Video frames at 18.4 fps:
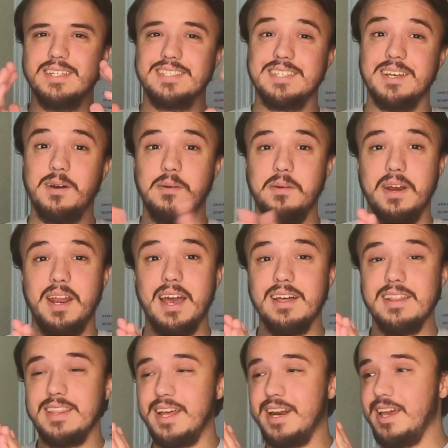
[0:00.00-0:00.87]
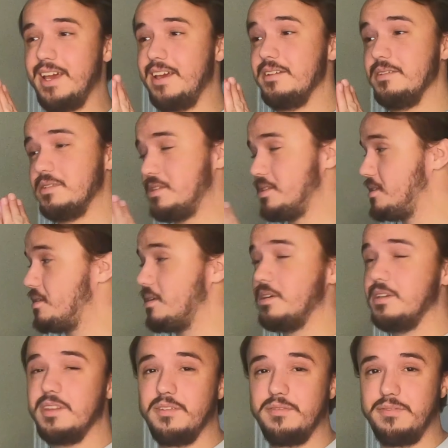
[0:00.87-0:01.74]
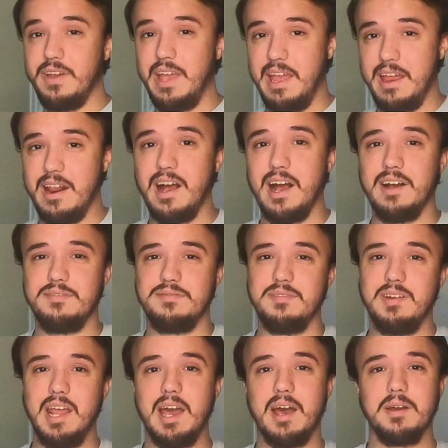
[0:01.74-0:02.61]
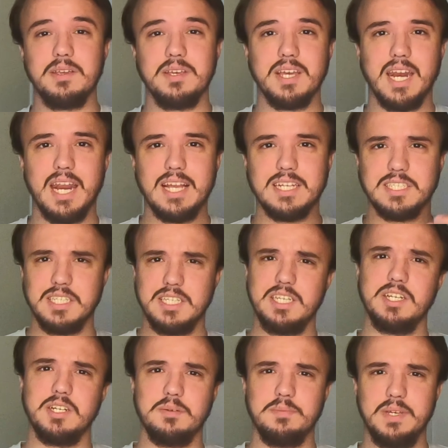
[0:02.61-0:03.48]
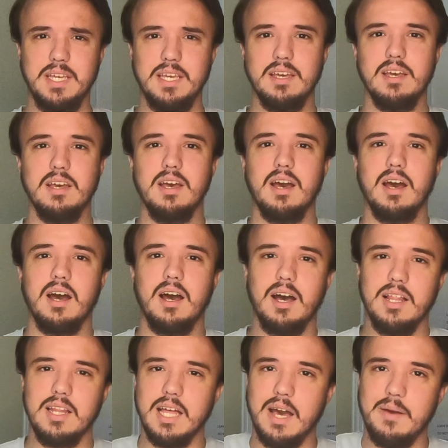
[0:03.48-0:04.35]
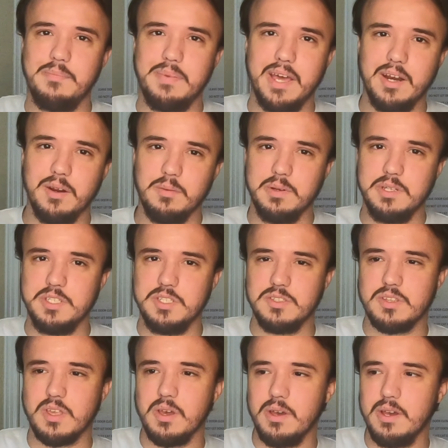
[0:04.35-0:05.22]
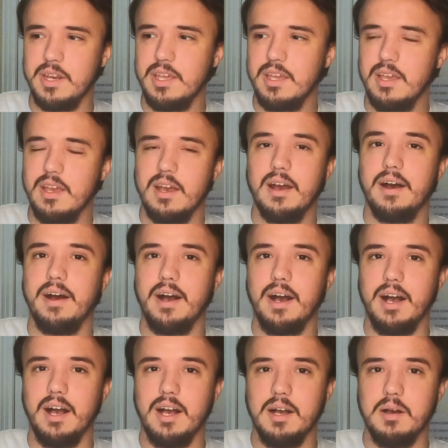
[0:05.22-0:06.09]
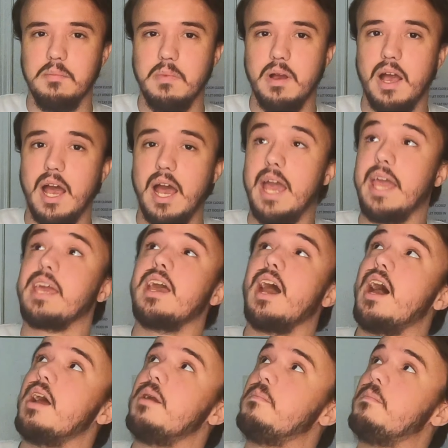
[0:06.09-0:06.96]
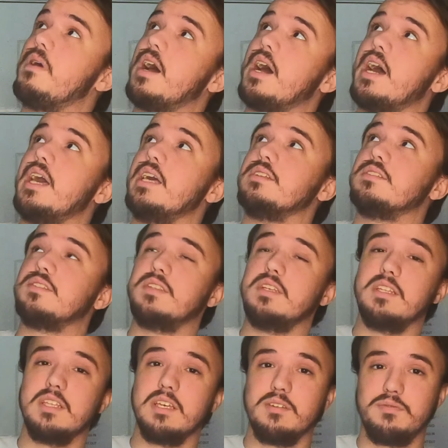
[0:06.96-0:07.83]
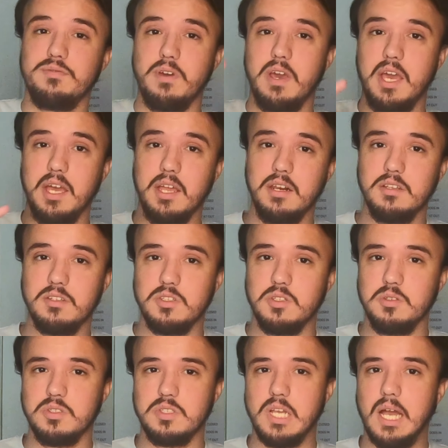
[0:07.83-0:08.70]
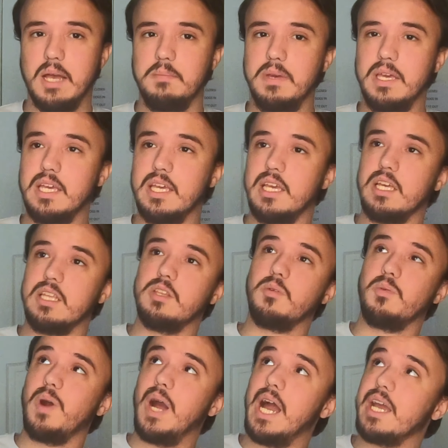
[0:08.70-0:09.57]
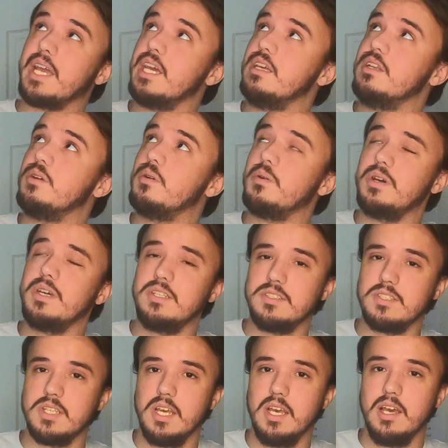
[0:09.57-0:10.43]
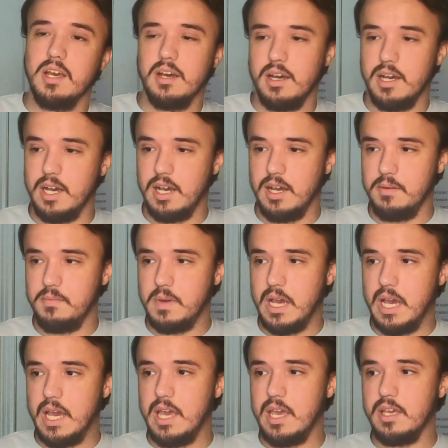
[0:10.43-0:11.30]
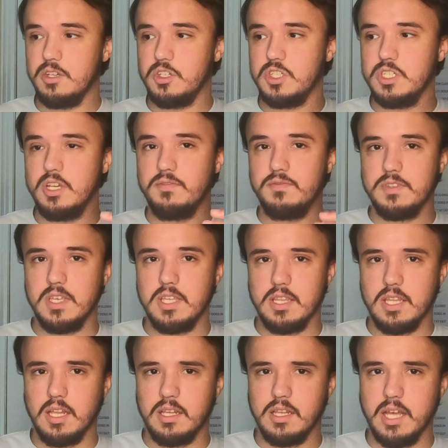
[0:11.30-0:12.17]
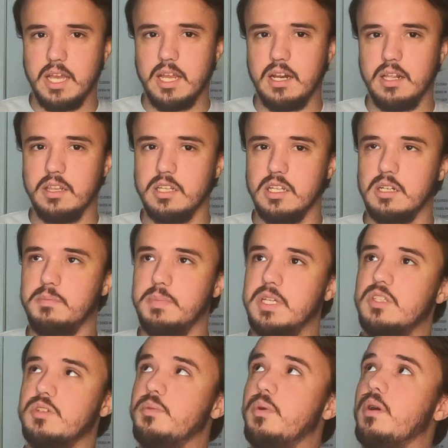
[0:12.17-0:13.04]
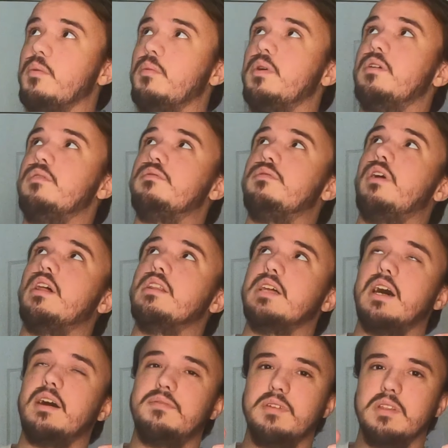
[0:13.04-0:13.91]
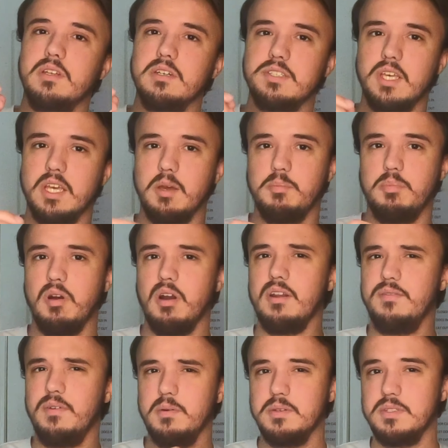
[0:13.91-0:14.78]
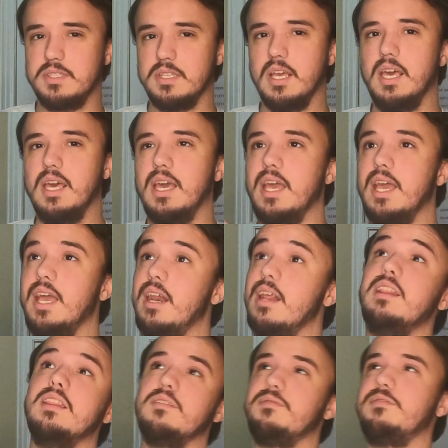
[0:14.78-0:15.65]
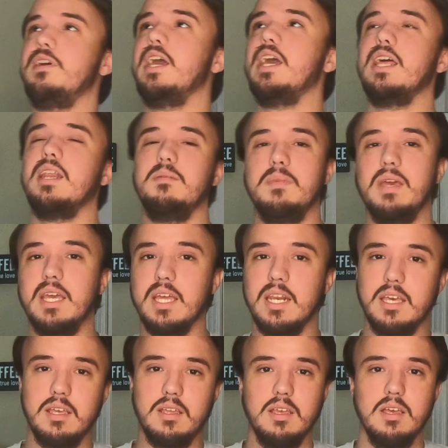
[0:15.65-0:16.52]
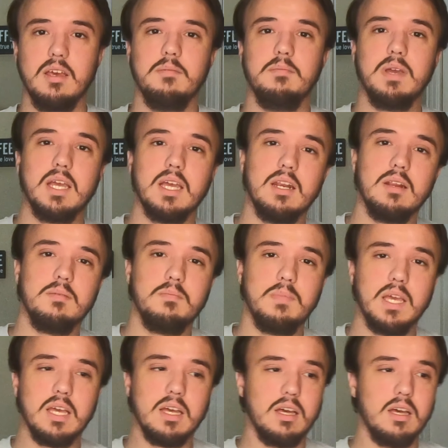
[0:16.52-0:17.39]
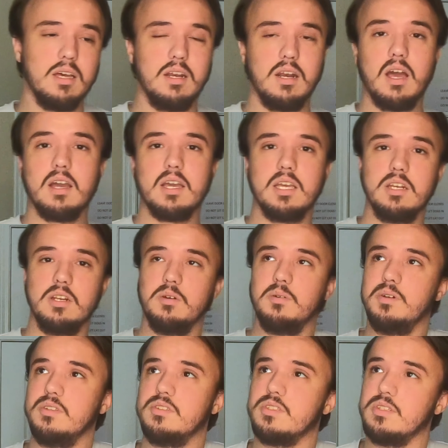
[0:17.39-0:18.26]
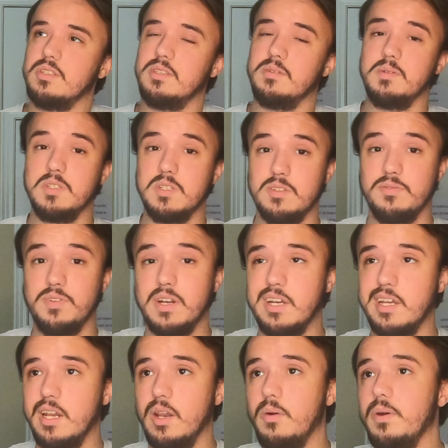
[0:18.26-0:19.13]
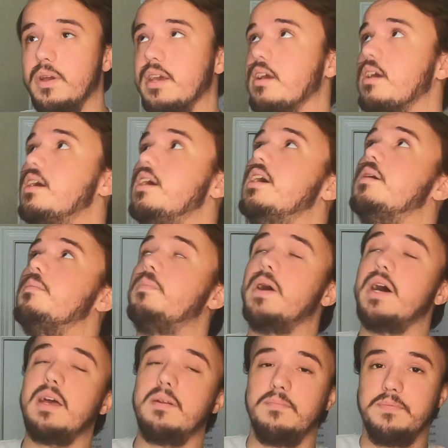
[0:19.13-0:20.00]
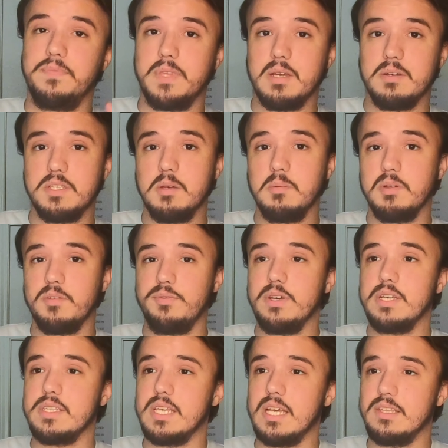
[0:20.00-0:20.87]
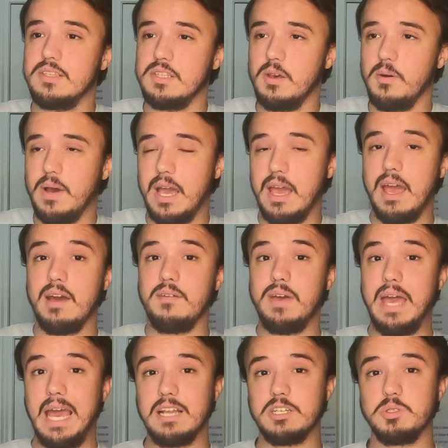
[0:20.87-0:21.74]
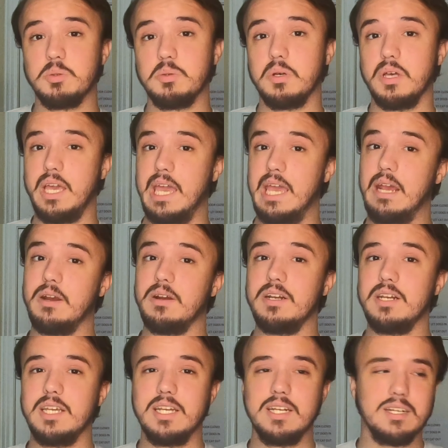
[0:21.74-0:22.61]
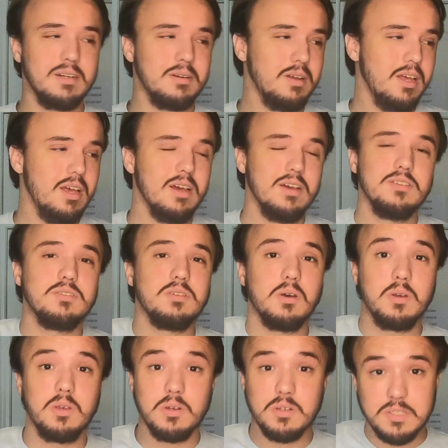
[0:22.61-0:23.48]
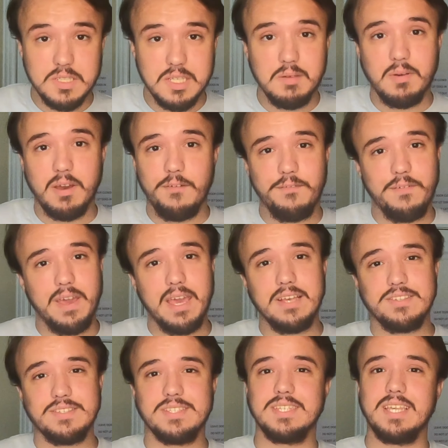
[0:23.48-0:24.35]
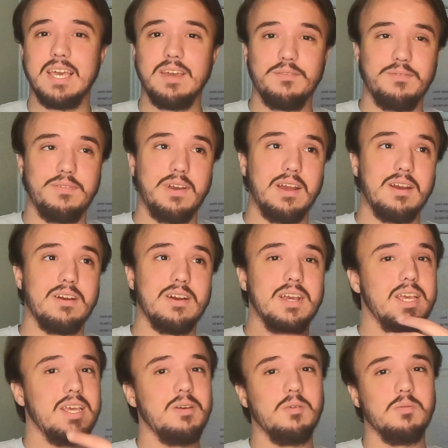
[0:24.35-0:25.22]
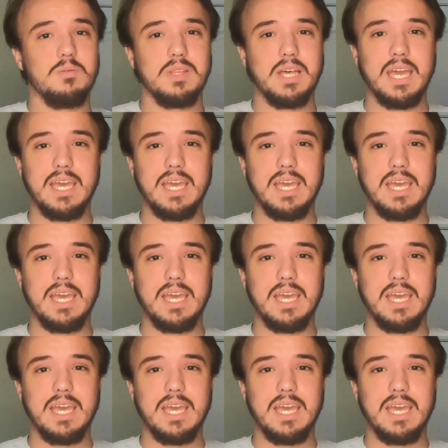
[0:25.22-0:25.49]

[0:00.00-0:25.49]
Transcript: So now that I turned the fan off, now you can actually hear me a lot better, which is good. I got my ceiling fan to stop making the rocking noise. I shifted the light a little bit to where it wouldn't fall off. It looks like a part of it was hitting the fan and making it make a knocking noise, which is very annoying. But I was able to fix that, so I have actual air in here. So you'll see my face very